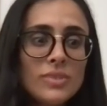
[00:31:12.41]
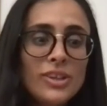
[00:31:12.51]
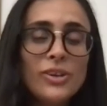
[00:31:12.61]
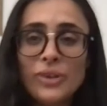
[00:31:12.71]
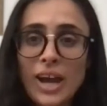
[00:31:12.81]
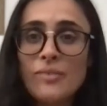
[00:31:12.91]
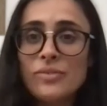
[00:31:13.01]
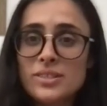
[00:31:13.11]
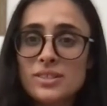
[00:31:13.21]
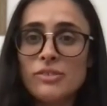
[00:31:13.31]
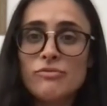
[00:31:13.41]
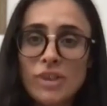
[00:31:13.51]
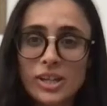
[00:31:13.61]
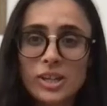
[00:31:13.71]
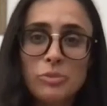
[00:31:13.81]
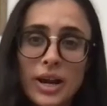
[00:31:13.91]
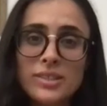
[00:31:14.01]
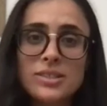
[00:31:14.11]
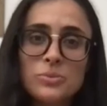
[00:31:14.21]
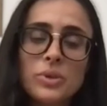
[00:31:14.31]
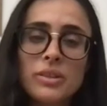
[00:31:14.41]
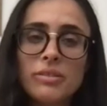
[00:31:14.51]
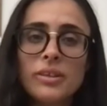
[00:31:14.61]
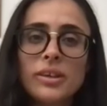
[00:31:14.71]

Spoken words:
have this kind of regular practice with.